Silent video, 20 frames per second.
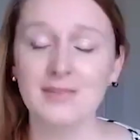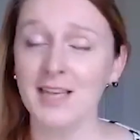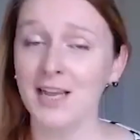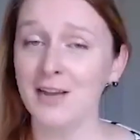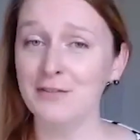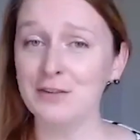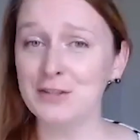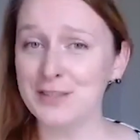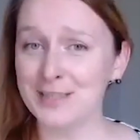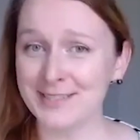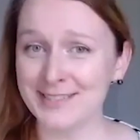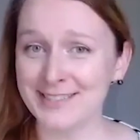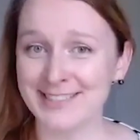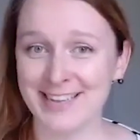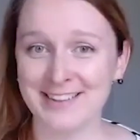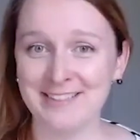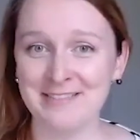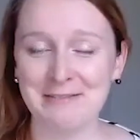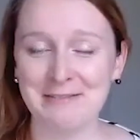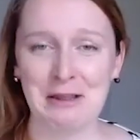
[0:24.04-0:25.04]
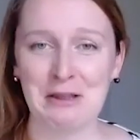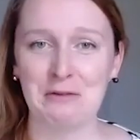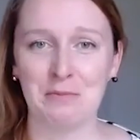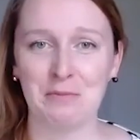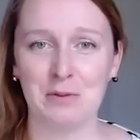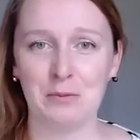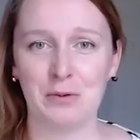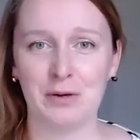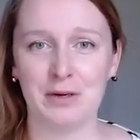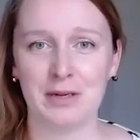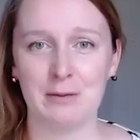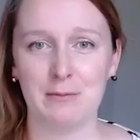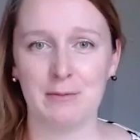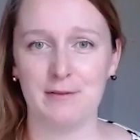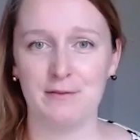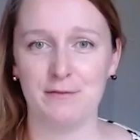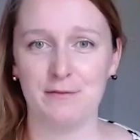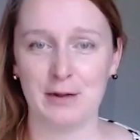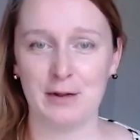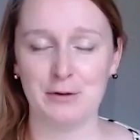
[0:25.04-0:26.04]
Ever since then, they have been working
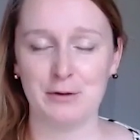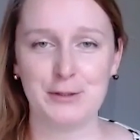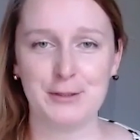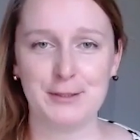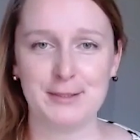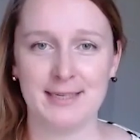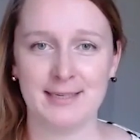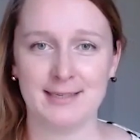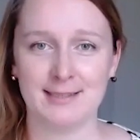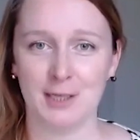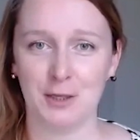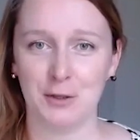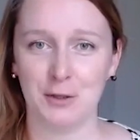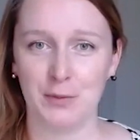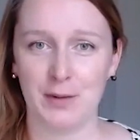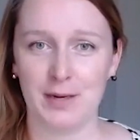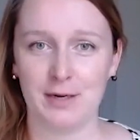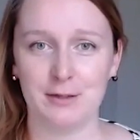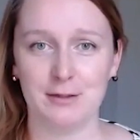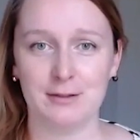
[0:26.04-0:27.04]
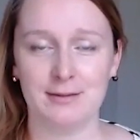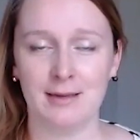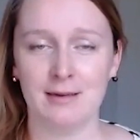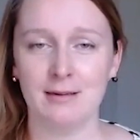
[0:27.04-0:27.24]
with founders, accelerators,